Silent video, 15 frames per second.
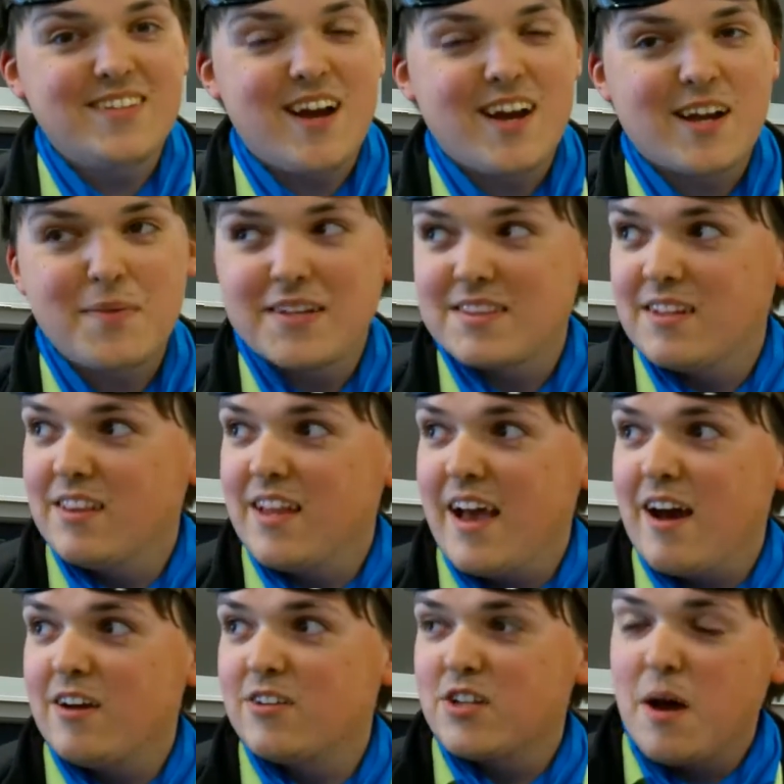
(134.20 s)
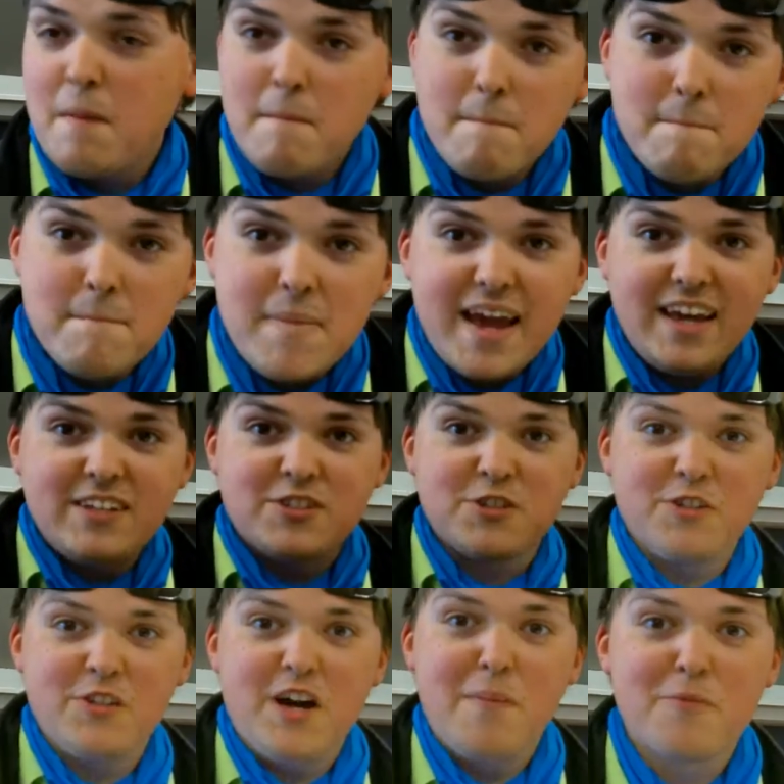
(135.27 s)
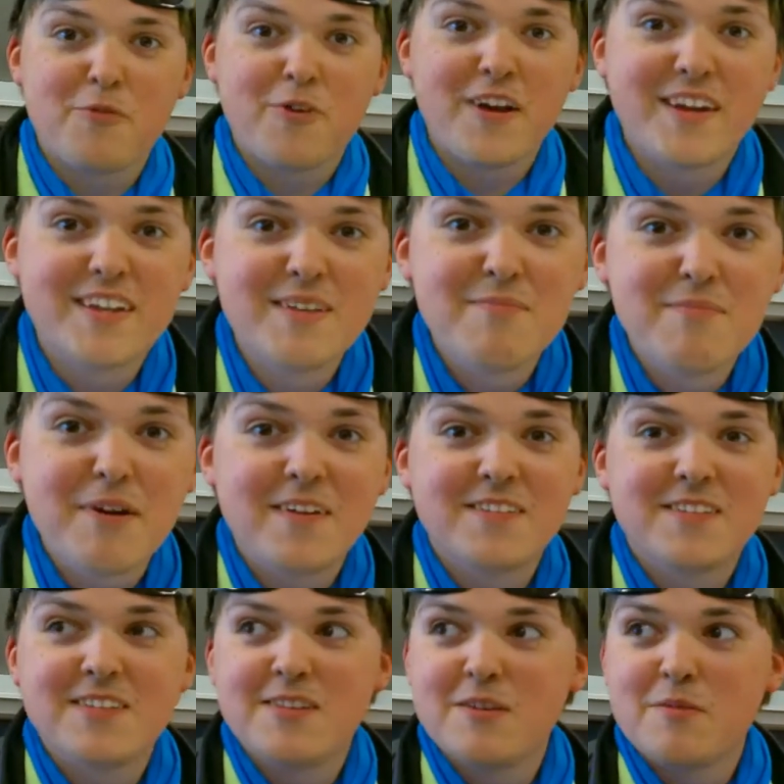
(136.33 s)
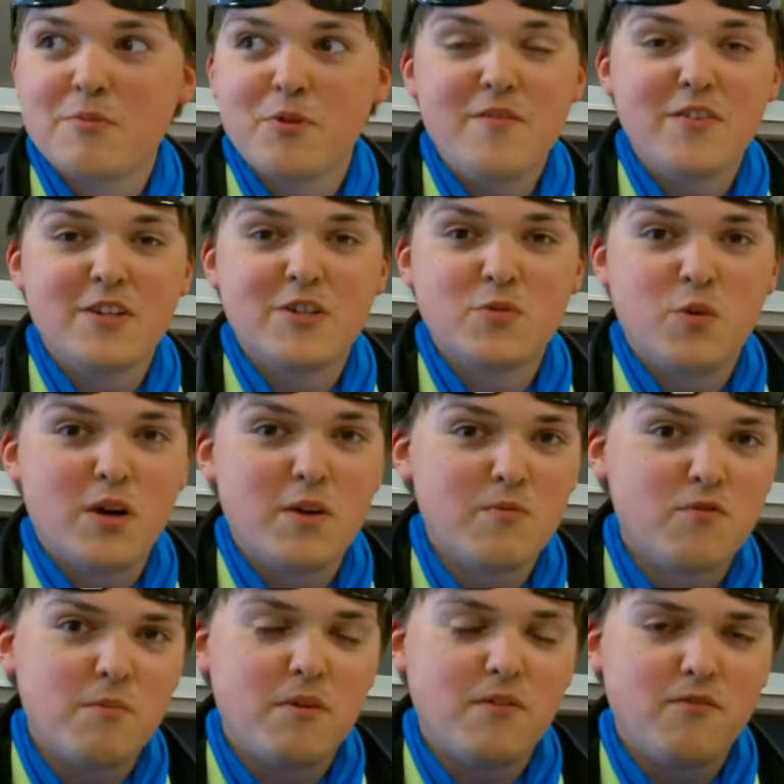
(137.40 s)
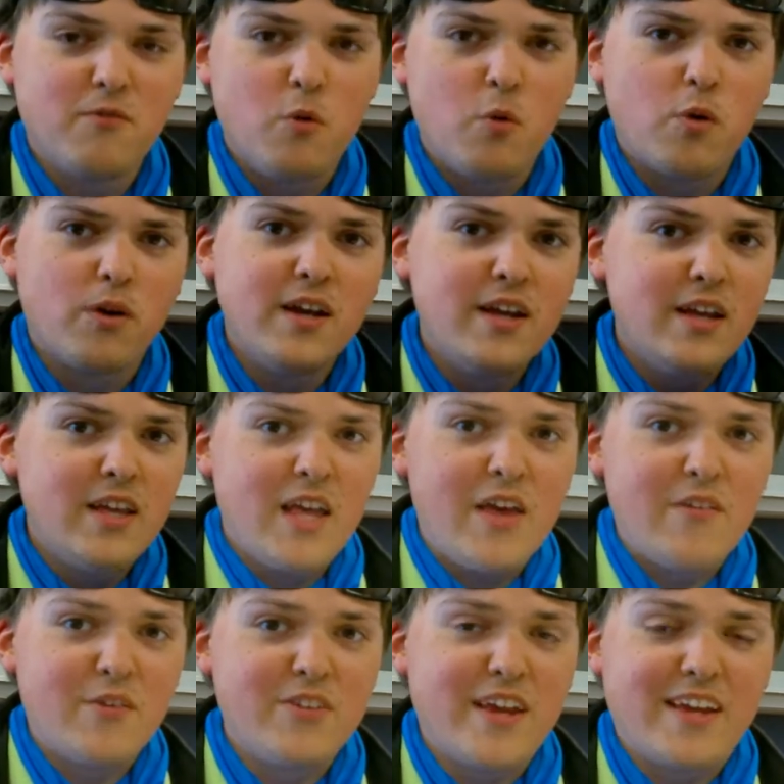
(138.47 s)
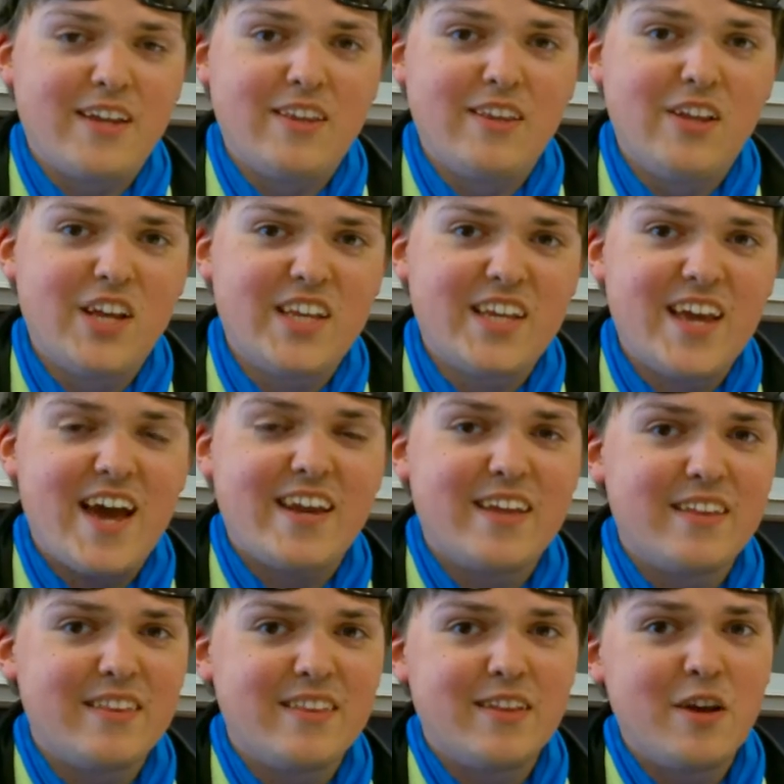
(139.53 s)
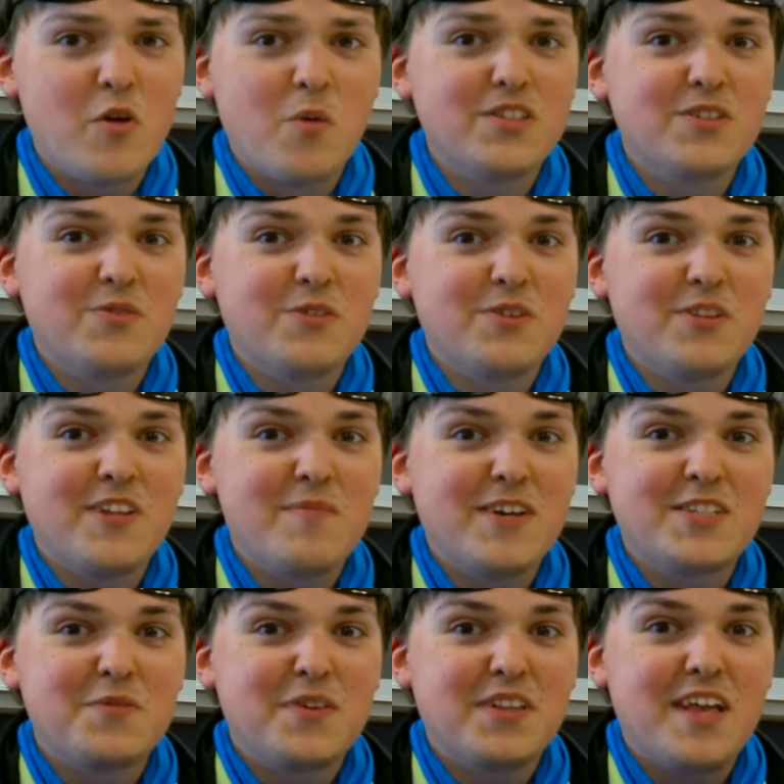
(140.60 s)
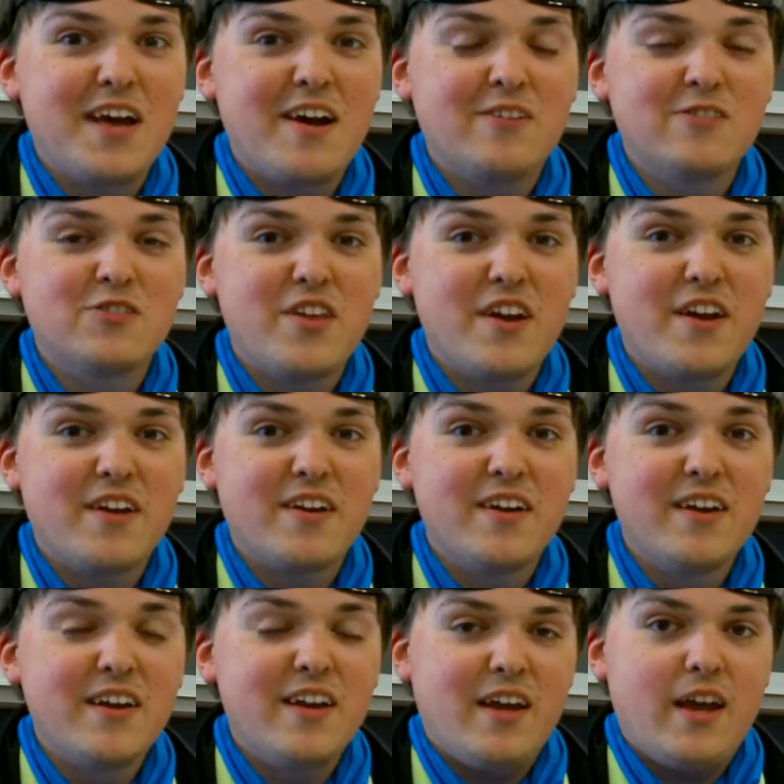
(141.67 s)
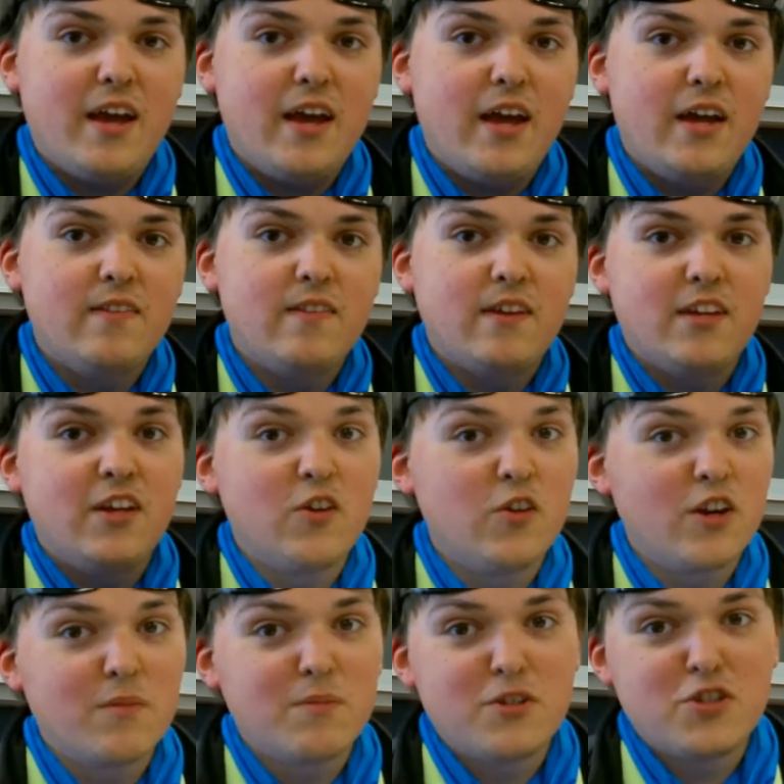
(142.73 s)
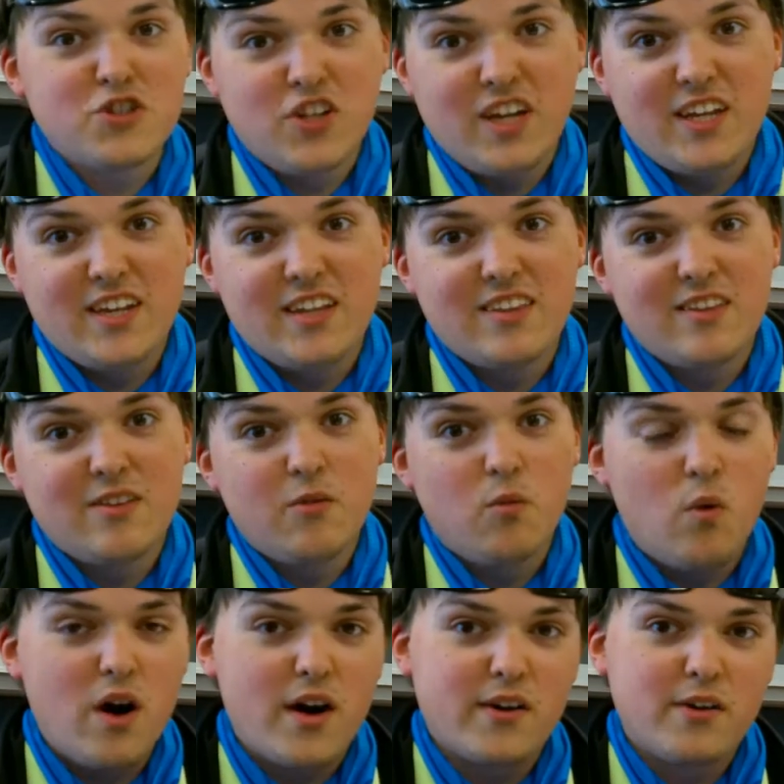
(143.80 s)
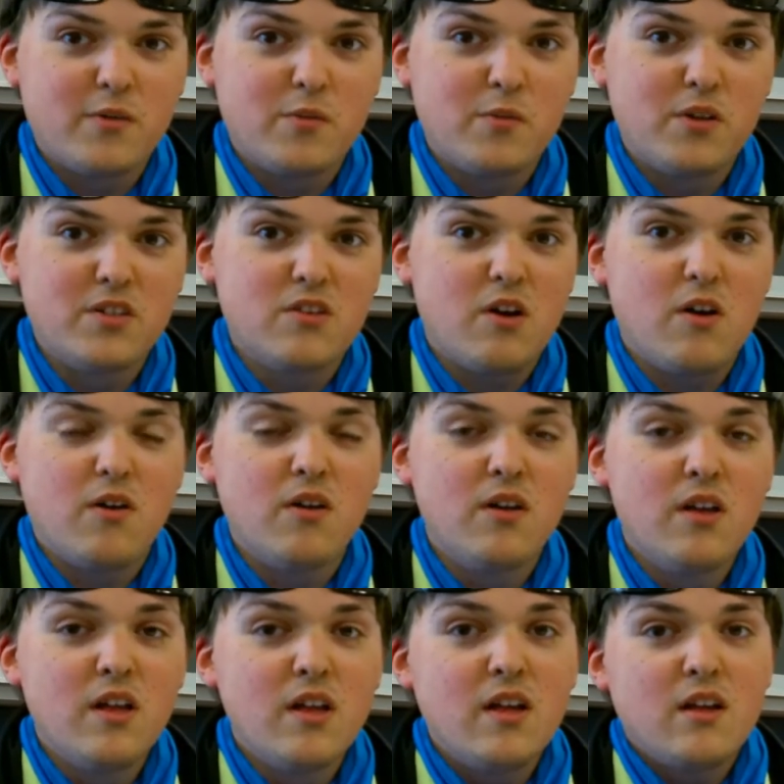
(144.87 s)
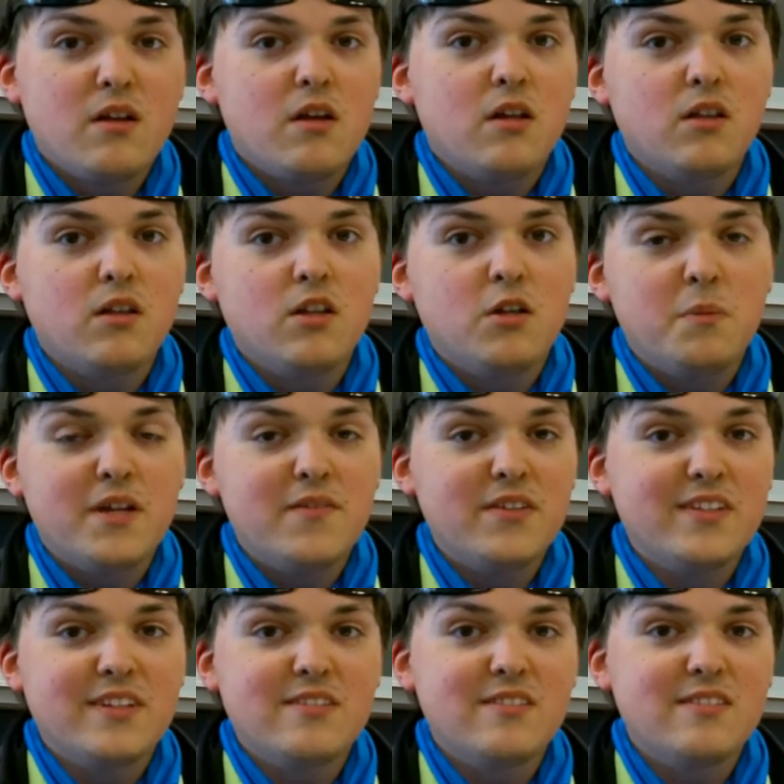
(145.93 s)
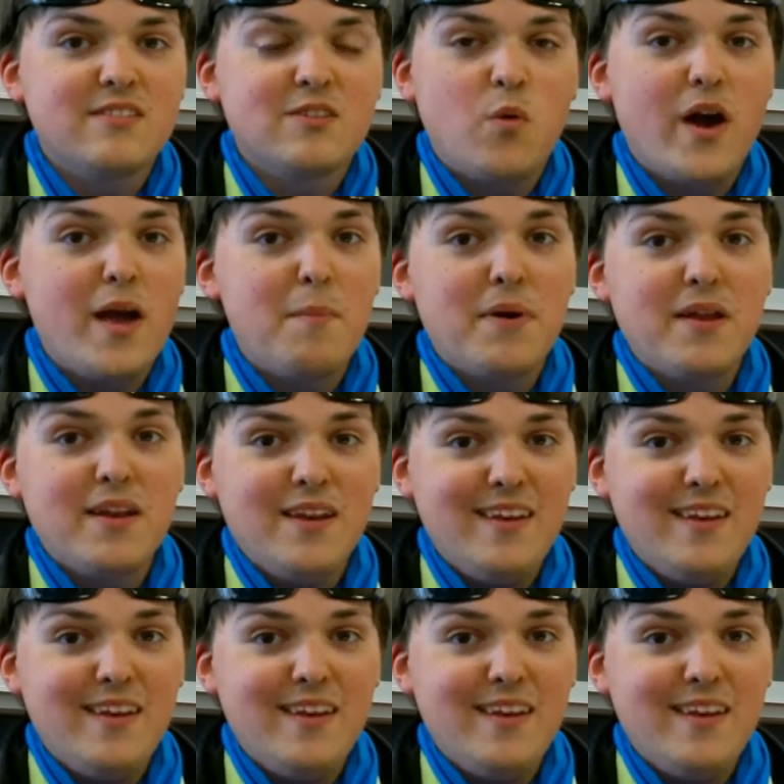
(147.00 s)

talk about the lounge, a major upgrade compared to the previous one from before. If you're taking a look at it, there wasn't really much of a lounge there, and the Keurig machine and the water was all a little bit of a distance away, but